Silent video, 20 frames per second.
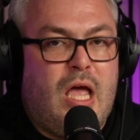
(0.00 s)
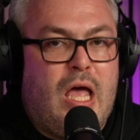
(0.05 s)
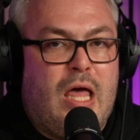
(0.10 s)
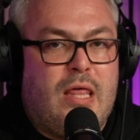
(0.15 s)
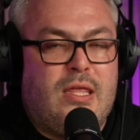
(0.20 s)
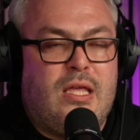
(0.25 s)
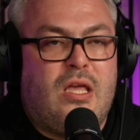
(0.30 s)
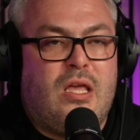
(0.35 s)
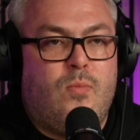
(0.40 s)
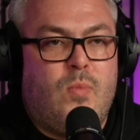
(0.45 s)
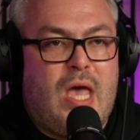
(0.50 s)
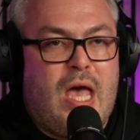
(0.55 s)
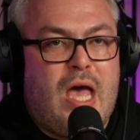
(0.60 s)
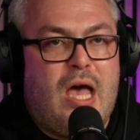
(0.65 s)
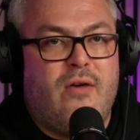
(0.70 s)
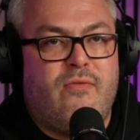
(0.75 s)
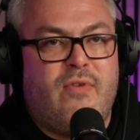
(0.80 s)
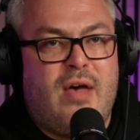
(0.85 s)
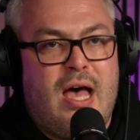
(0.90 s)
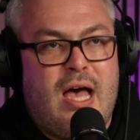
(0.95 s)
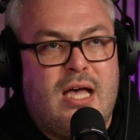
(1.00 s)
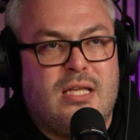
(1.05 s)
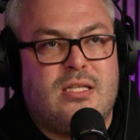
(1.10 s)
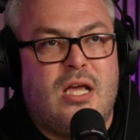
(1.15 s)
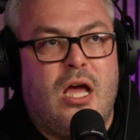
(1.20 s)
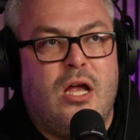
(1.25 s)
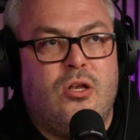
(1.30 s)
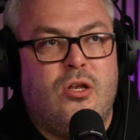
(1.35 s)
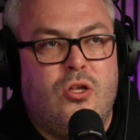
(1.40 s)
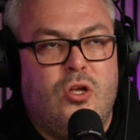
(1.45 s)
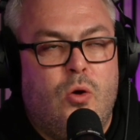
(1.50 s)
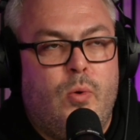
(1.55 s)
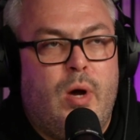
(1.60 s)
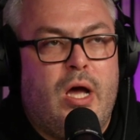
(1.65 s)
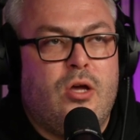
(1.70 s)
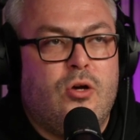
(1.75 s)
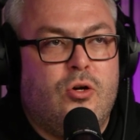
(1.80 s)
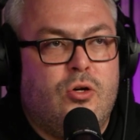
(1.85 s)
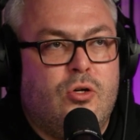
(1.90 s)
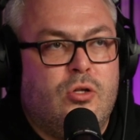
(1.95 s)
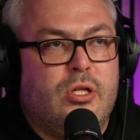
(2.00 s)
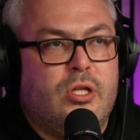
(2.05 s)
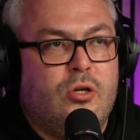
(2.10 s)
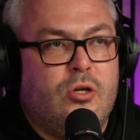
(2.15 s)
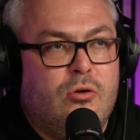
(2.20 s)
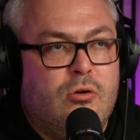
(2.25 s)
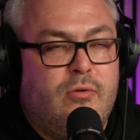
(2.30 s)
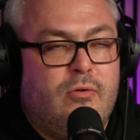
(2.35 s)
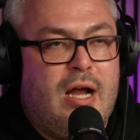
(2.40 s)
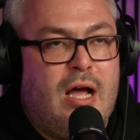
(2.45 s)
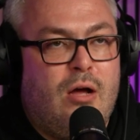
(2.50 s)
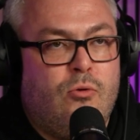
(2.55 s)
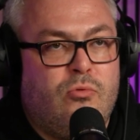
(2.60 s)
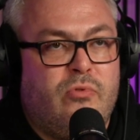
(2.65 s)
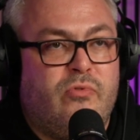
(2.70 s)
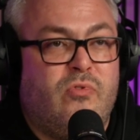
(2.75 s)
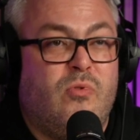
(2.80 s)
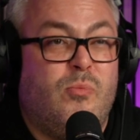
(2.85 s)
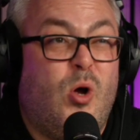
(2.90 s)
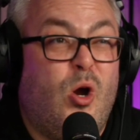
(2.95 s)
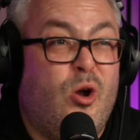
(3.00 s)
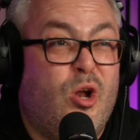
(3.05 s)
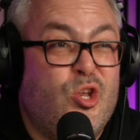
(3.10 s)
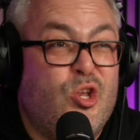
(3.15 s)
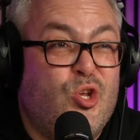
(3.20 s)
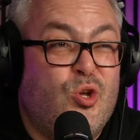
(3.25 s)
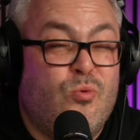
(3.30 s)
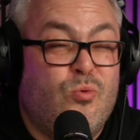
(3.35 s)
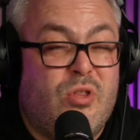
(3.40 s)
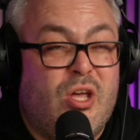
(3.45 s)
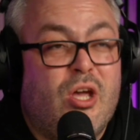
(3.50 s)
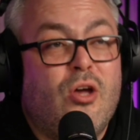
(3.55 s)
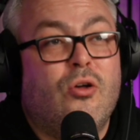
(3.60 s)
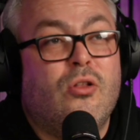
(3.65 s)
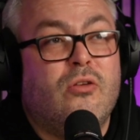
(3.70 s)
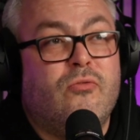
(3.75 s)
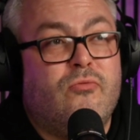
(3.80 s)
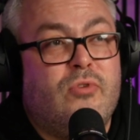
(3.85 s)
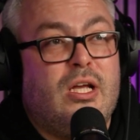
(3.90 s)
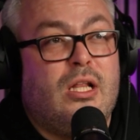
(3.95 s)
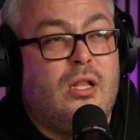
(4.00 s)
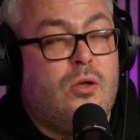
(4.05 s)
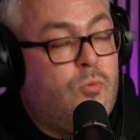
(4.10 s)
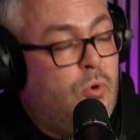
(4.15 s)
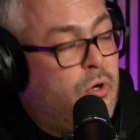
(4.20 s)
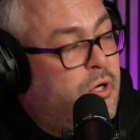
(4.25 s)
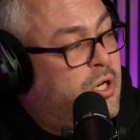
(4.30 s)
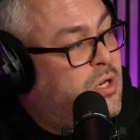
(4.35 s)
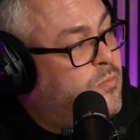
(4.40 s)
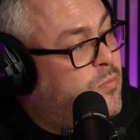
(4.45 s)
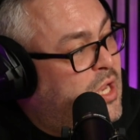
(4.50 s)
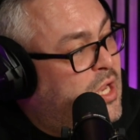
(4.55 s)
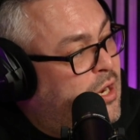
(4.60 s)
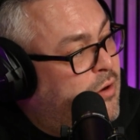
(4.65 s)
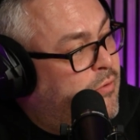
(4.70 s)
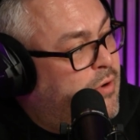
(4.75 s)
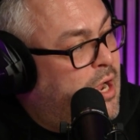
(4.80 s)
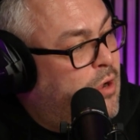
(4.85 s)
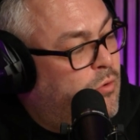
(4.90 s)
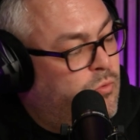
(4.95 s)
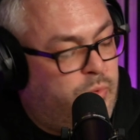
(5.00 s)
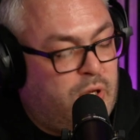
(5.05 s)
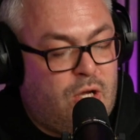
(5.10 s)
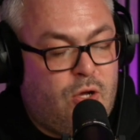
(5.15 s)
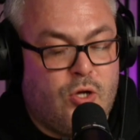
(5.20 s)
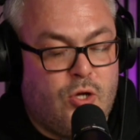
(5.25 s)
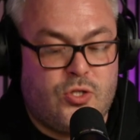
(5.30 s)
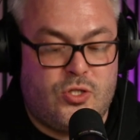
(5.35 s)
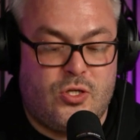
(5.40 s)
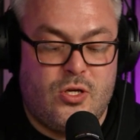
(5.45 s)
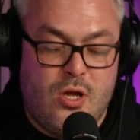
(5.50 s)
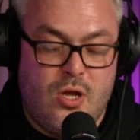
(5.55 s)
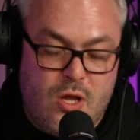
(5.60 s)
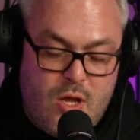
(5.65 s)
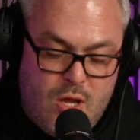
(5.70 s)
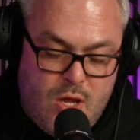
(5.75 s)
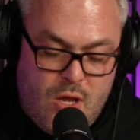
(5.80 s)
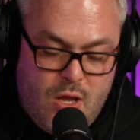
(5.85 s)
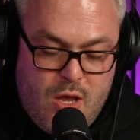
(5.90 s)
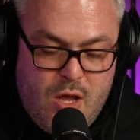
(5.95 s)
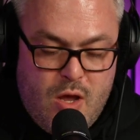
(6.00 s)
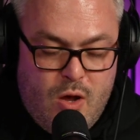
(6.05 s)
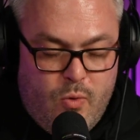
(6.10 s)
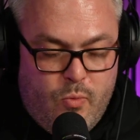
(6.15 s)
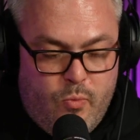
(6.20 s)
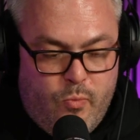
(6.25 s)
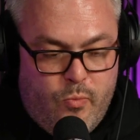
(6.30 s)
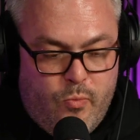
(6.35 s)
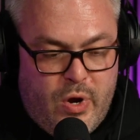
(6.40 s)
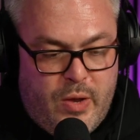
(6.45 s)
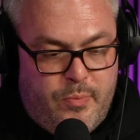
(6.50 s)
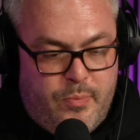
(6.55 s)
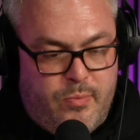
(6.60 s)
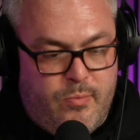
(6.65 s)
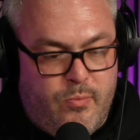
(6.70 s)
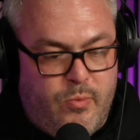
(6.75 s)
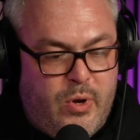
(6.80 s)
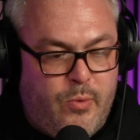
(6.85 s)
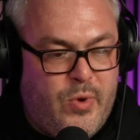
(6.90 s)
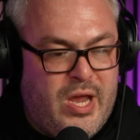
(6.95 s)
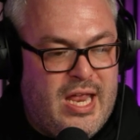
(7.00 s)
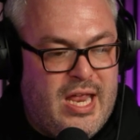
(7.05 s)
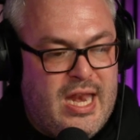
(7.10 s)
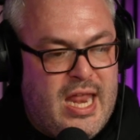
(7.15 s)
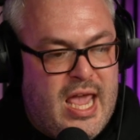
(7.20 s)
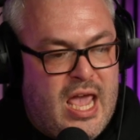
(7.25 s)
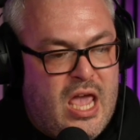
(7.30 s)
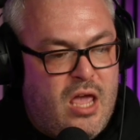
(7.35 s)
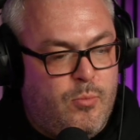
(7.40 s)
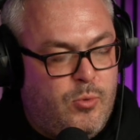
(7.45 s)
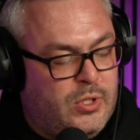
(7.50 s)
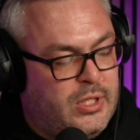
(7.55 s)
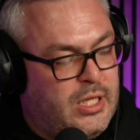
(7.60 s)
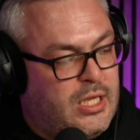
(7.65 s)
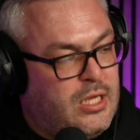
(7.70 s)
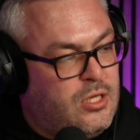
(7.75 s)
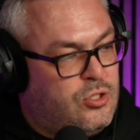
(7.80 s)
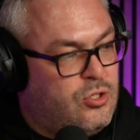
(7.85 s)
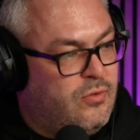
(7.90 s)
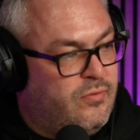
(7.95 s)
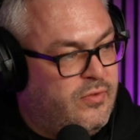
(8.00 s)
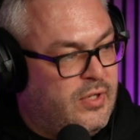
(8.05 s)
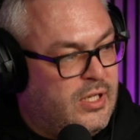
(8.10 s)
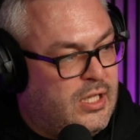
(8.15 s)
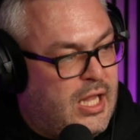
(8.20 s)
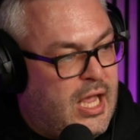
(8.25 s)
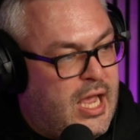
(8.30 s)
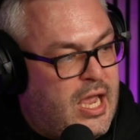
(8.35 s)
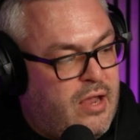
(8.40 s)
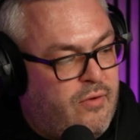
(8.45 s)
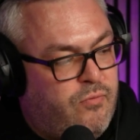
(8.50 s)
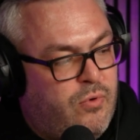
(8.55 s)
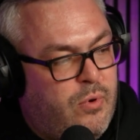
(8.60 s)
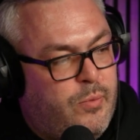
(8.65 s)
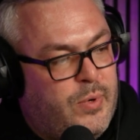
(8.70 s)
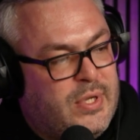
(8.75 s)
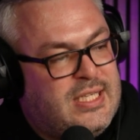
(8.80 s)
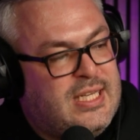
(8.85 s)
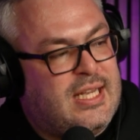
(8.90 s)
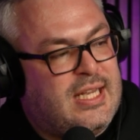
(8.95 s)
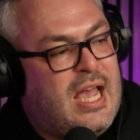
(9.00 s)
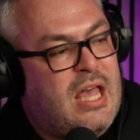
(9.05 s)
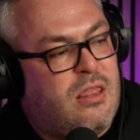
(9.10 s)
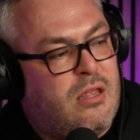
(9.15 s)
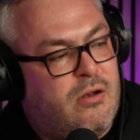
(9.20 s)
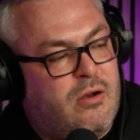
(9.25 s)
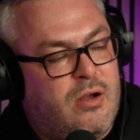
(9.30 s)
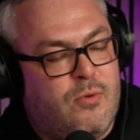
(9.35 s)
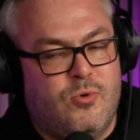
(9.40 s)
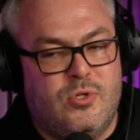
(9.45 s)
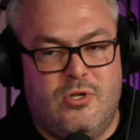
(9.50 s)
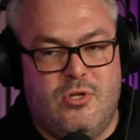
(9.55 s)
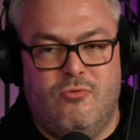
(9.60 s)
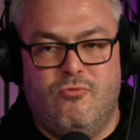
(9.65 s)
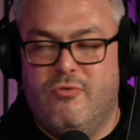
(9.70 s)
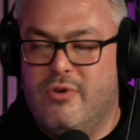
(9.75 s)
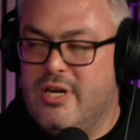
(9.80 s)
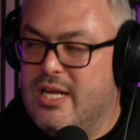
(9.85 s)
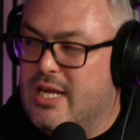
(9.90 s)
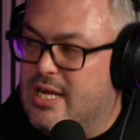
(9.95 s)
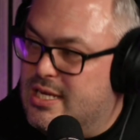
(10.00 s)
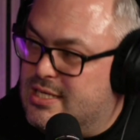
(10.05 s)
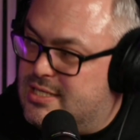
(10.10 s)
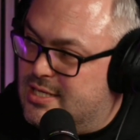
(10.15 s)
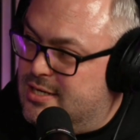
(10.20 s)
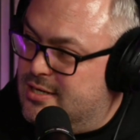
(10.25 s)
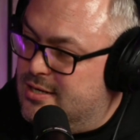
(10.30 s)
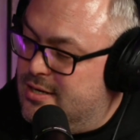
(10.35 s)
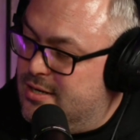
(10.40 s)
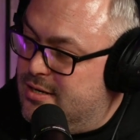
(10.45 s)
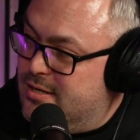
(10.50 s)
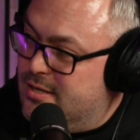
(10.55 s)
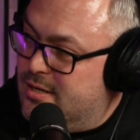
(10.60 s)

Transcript: I think in my heart of hearts, I knew I only hung around with them, or I knew they only really wanted me around because we enabled each other. Like, if we were together, it was a reason.